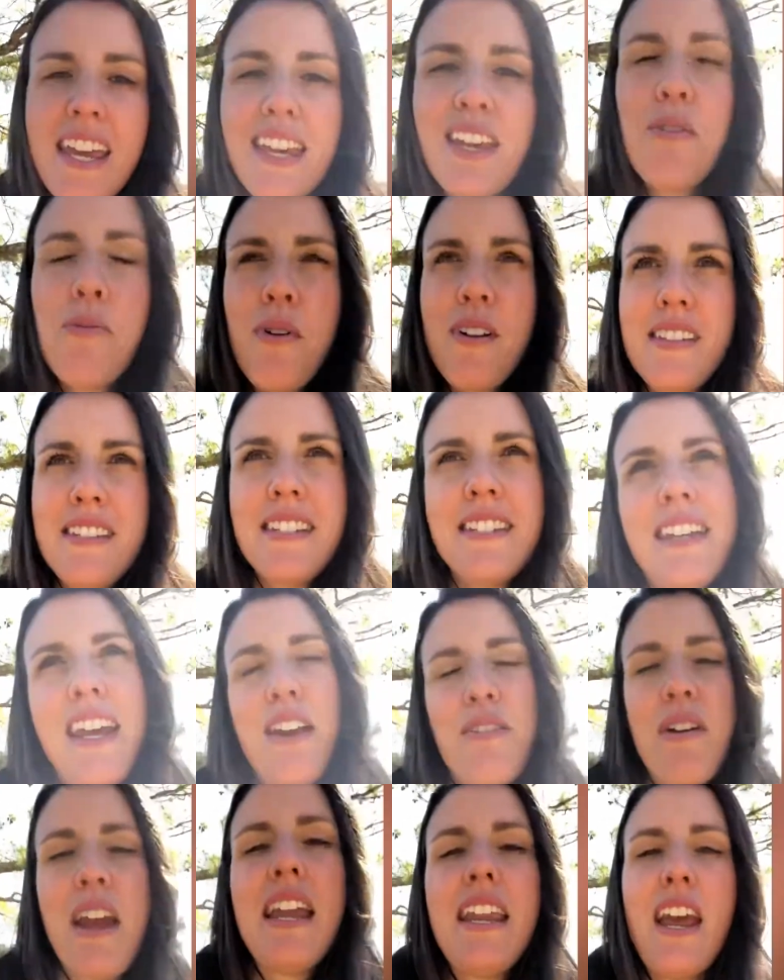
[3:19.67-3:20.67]
it once a day
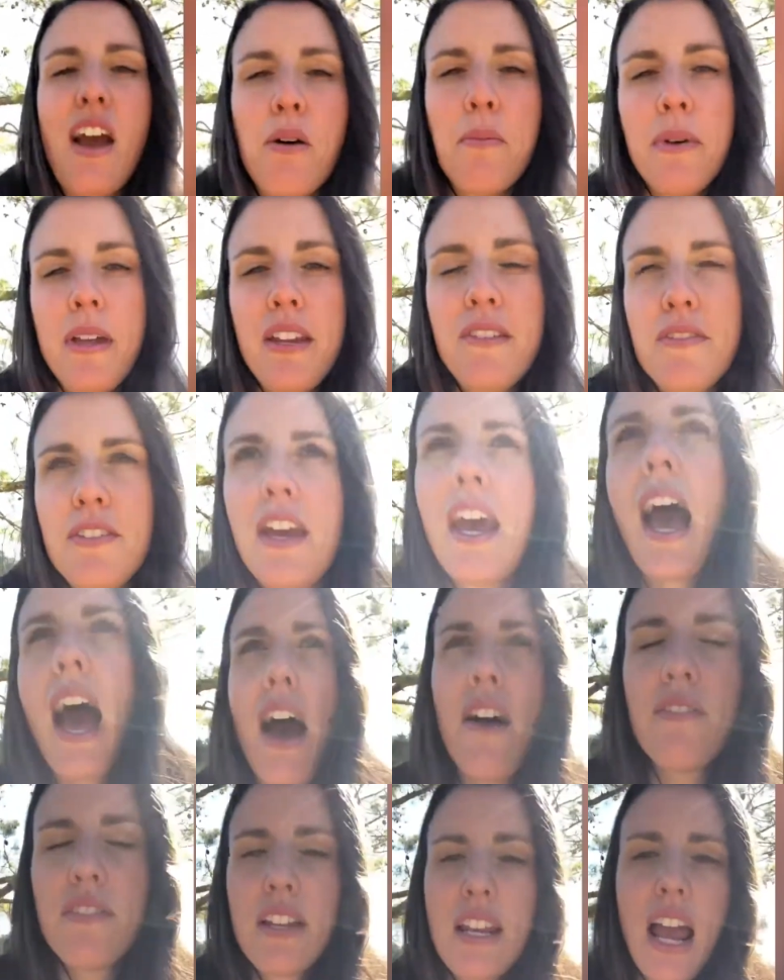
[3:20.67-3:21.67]
right now, but if you
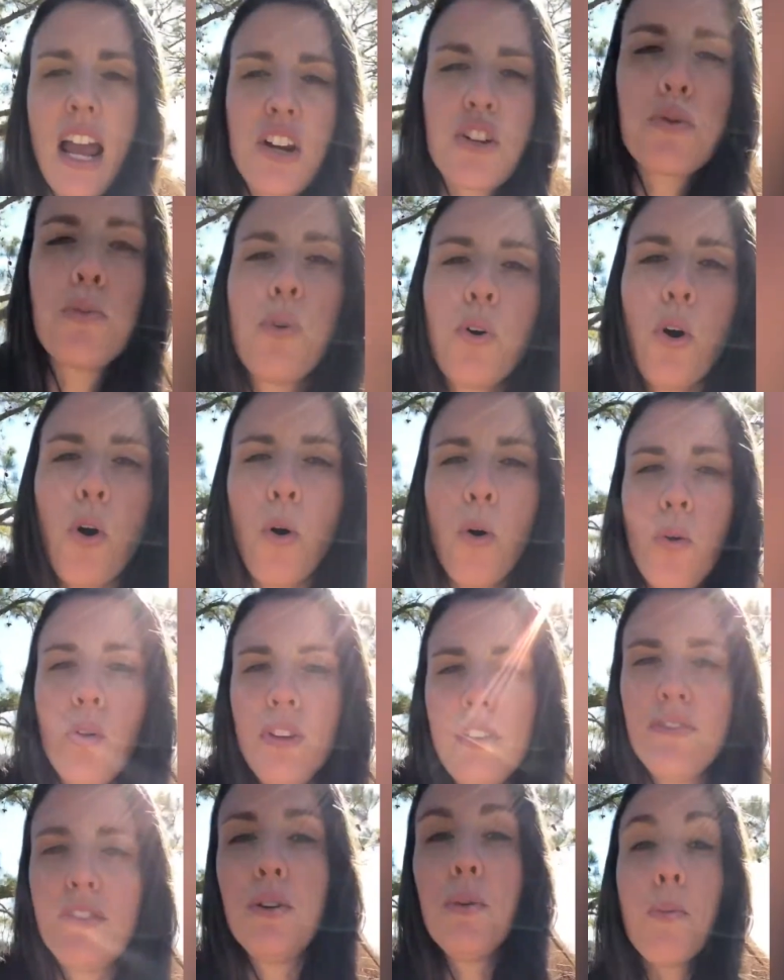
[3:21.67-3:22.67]
have an actual cold,
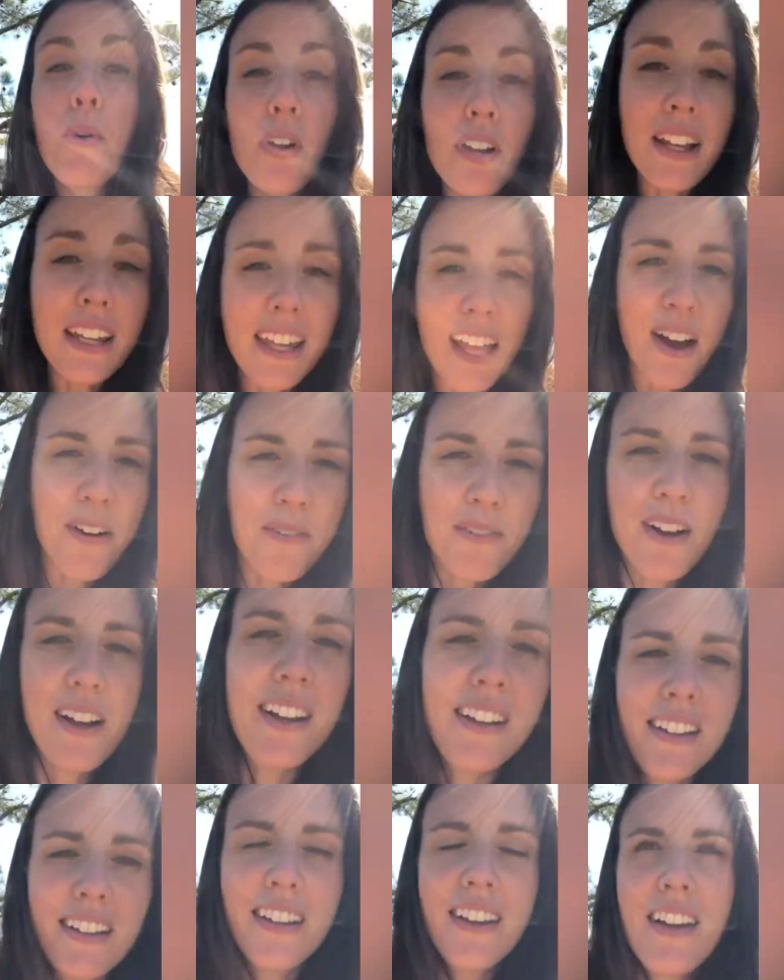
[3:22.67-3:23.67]
if you were to get
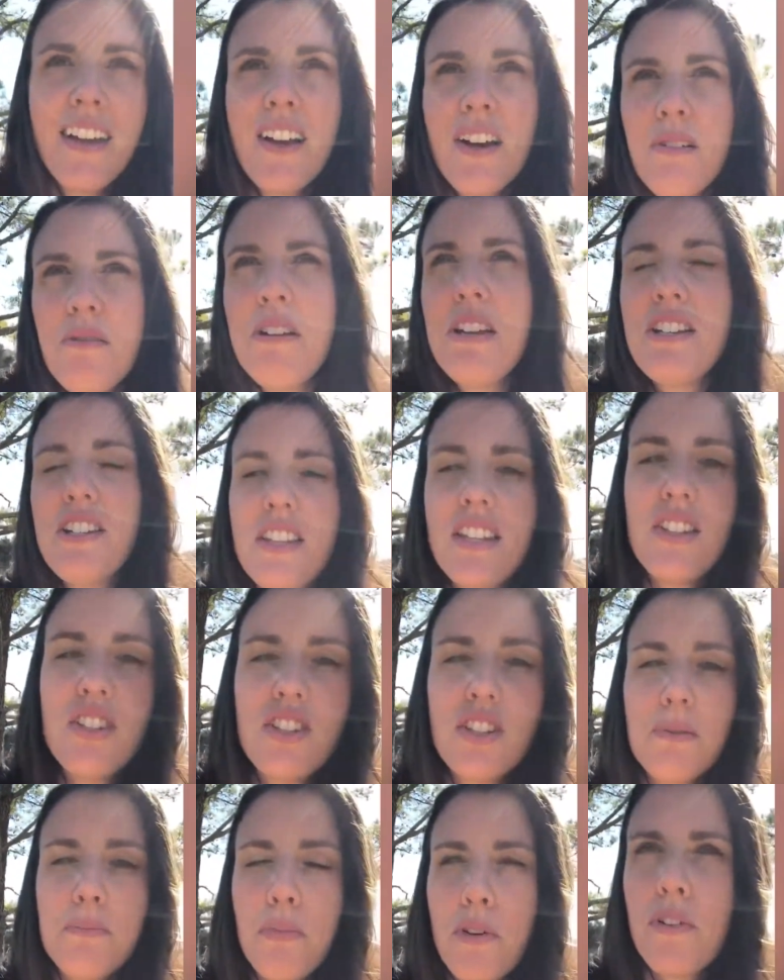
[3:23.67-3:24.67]
one, which this
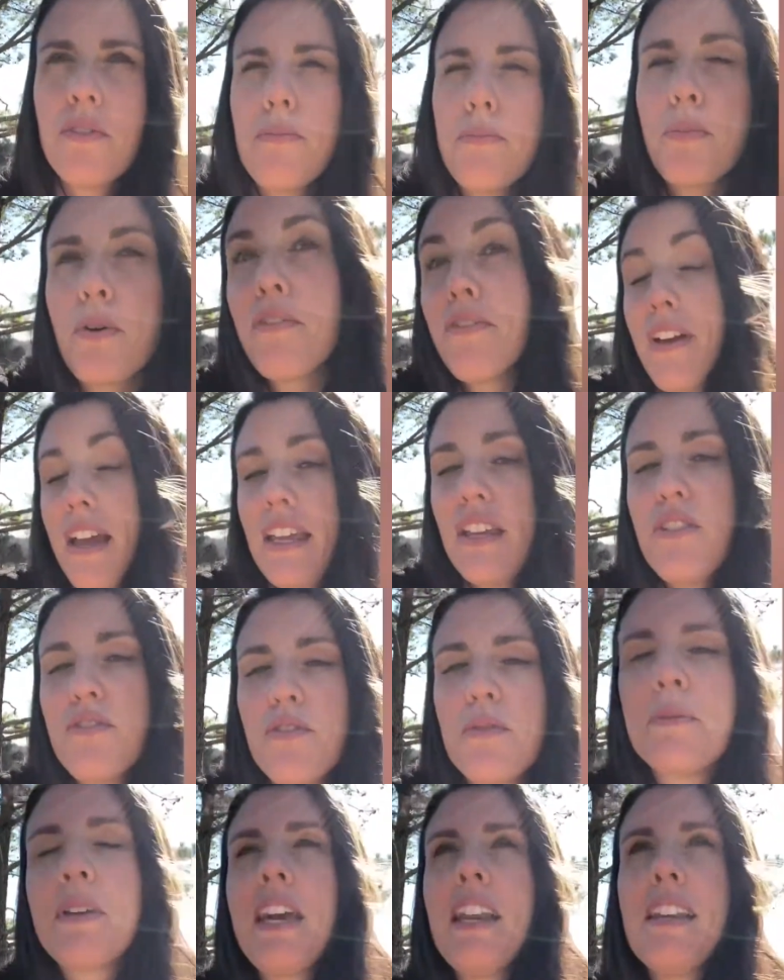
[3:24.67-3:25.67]
should prevent you
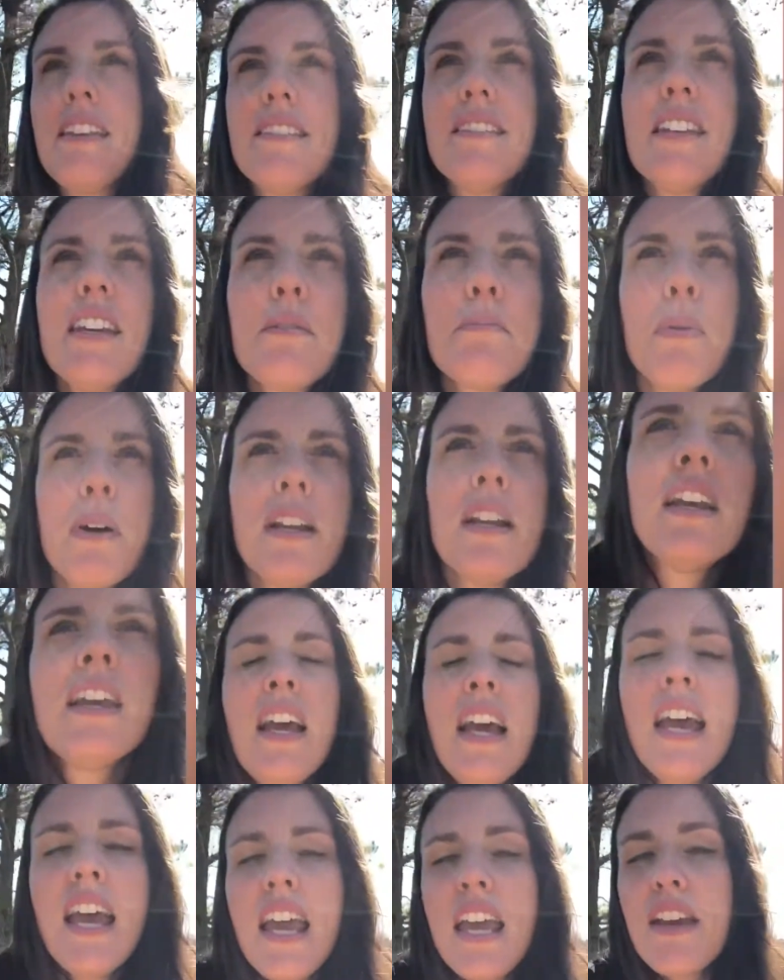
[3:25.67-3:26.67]
from getting sick, but
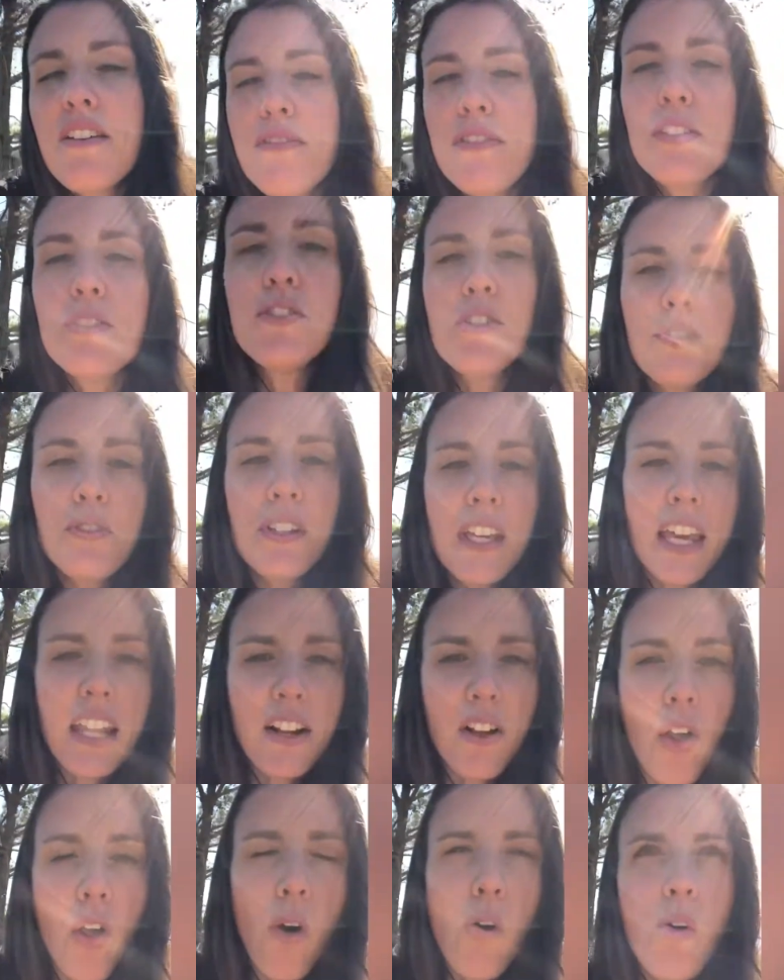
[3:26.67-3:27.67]
if you do get a
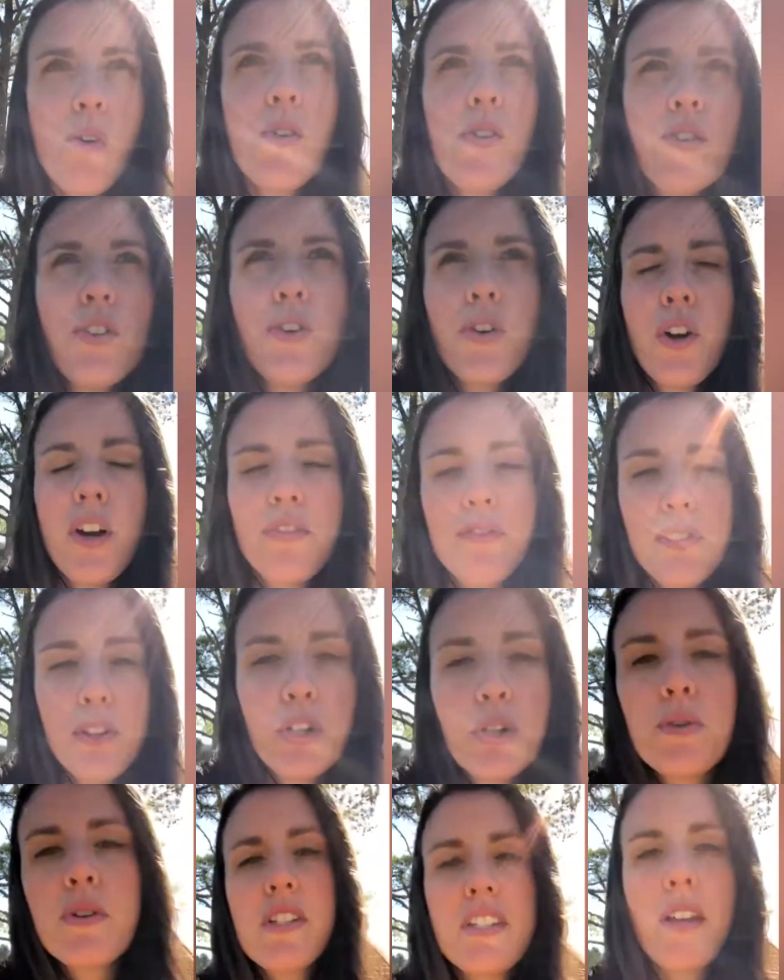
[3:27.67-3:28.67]
cold or a
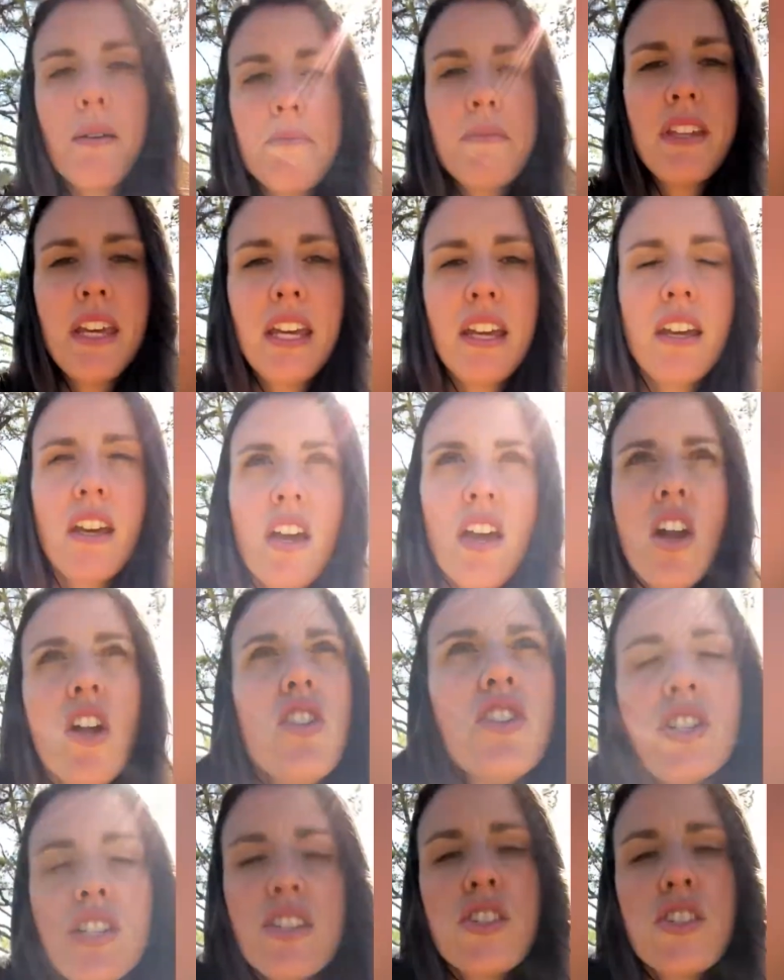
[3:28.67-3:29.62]
flu or something, just